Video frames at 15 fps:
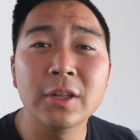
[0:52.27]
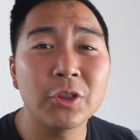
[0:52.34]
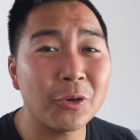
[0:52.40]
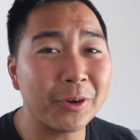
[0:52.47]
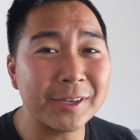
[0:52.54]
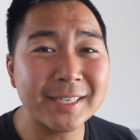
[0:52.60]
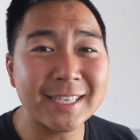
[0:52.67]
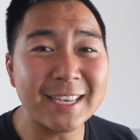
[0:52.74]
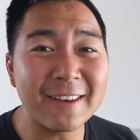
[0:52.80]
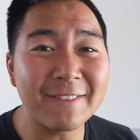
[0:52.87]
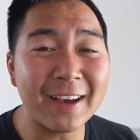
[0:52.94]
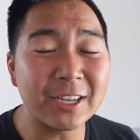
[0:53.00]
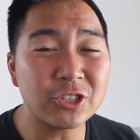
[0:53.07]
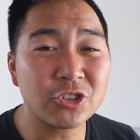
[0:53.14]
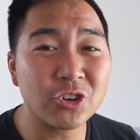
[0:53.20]
during
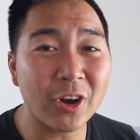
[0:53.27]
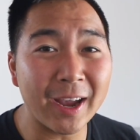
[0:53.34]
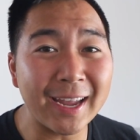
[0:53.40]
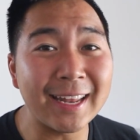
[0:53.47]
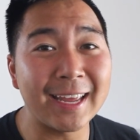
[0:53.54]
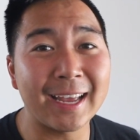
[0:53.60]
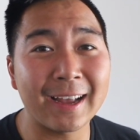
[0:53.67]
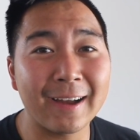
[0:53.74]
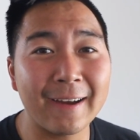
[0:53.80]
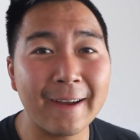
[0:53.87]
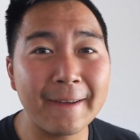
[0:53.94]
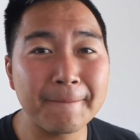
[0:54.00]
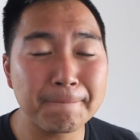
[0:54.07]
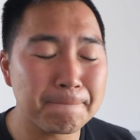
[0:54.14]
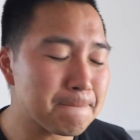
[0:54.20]
CFI training,
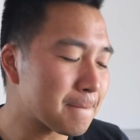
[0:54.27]
alright?